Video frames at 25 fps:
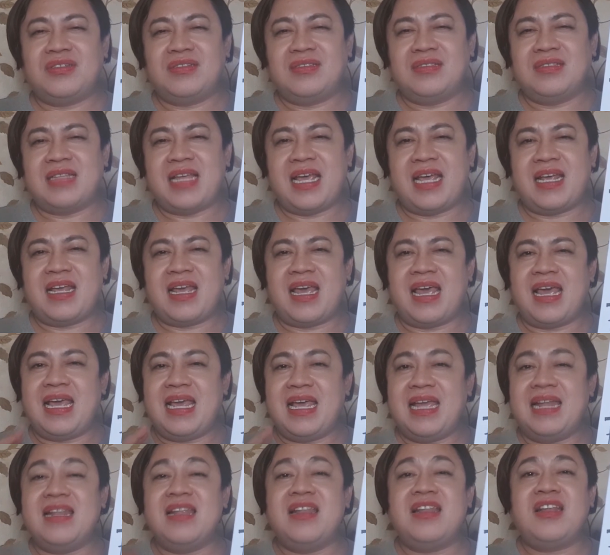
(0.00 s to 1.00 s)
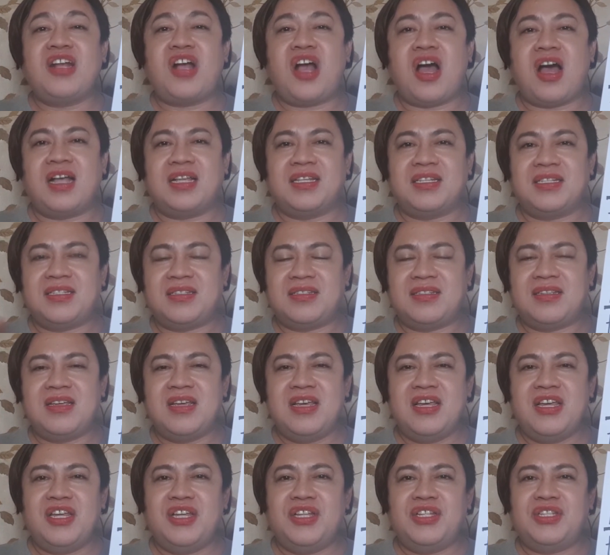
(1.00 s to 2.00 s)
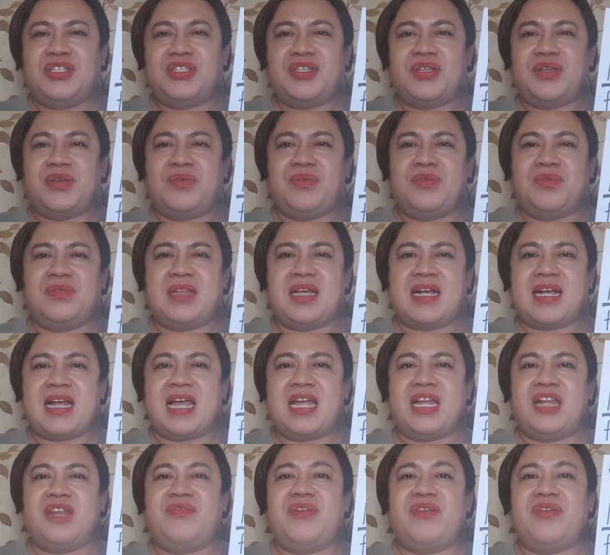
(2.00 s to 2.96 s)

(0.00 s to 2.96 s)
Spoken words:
like a hidden cost to the kind of